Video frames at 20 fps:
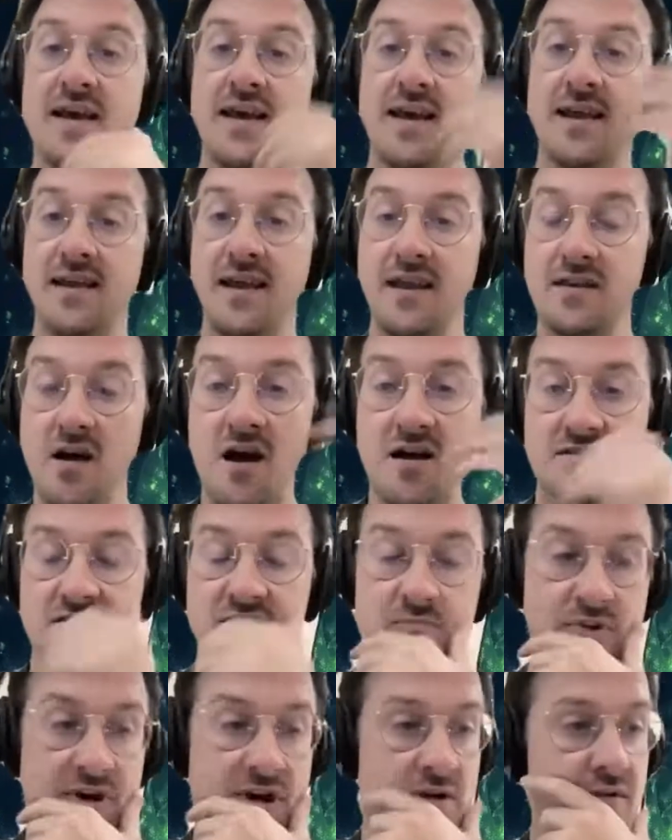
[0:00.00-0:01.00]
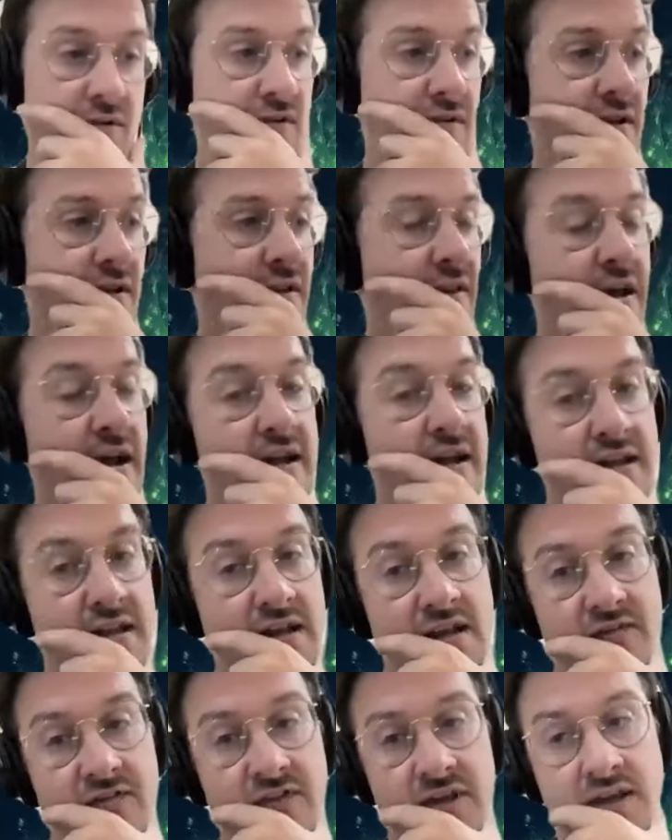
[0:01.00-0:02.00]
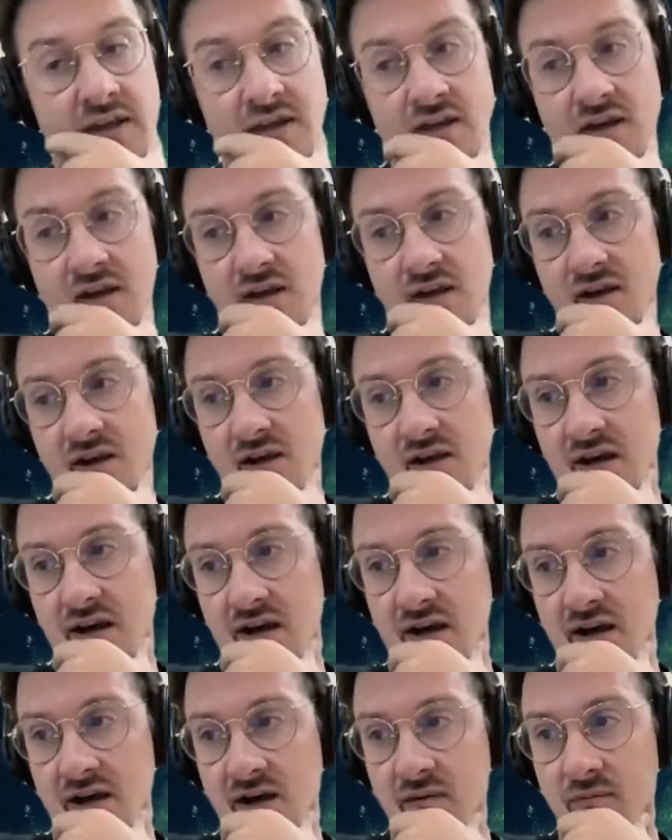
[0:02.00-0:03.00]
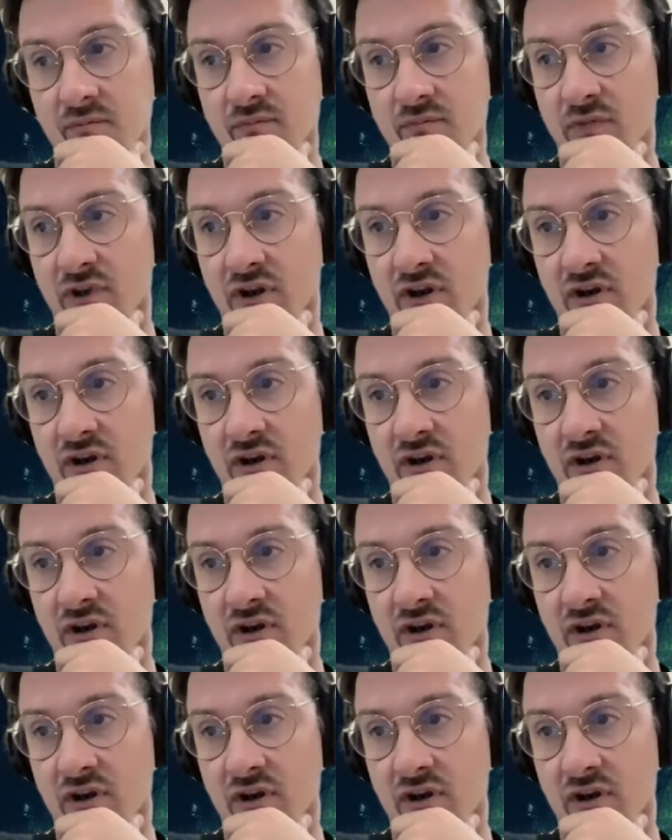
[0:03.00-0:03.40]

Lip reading: And he talks about the idea of like, what